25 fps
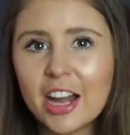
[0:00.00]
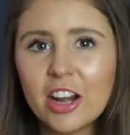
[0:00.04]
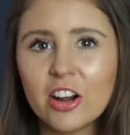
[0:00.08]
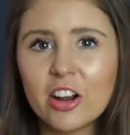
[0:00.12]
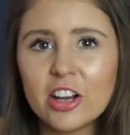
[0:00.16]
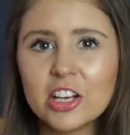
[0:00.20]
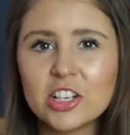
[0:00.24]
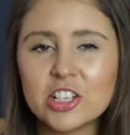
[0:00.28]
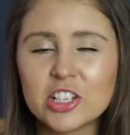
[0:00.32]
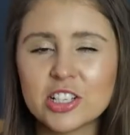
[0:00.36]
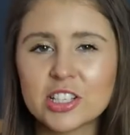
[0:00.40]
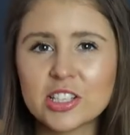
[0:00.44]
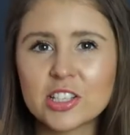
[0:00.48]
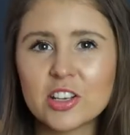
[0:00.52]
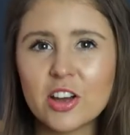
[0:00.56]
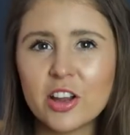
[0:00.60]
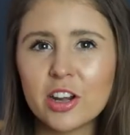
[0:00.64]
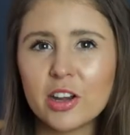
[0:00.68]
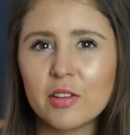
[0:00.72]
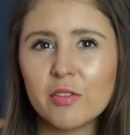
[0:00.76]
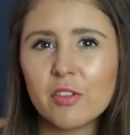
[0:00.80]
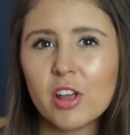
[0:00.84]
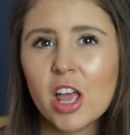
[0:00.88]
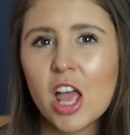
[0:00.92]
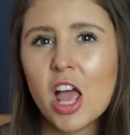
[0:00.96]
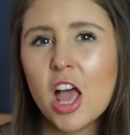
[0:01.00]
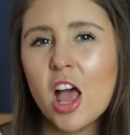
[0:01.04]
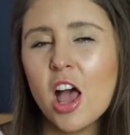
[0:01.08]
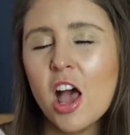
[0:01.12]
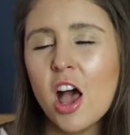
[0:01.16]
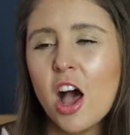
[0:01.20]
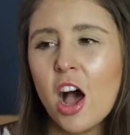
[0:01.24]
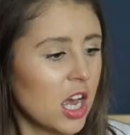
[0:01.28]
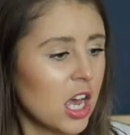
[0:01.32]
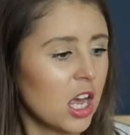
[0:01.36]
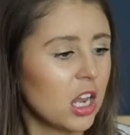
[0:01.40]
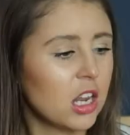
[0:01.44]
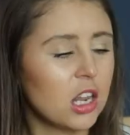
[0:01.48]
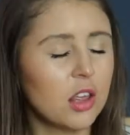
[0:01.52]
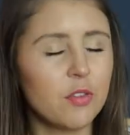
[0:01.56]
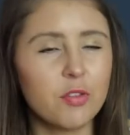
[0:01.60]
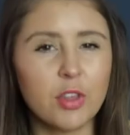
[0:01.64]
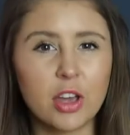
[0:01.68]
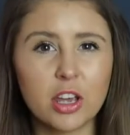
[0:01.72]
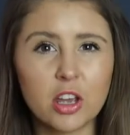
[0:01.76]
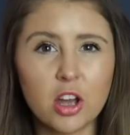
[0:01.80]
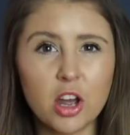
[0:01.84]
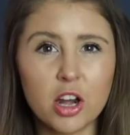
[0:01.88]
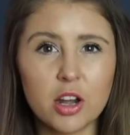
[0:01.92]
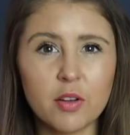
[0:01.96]
and I just kind of I love
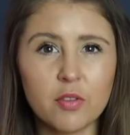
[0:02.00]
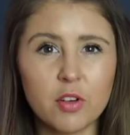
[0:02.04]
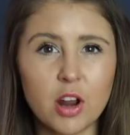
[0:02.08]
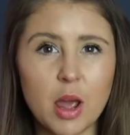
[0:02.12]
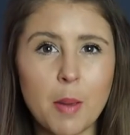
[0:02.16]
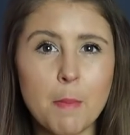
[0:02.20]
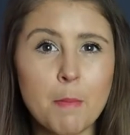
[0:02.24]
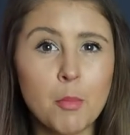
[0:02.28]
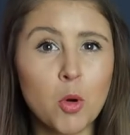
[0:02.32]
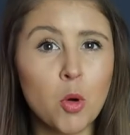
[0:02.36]
that kind of like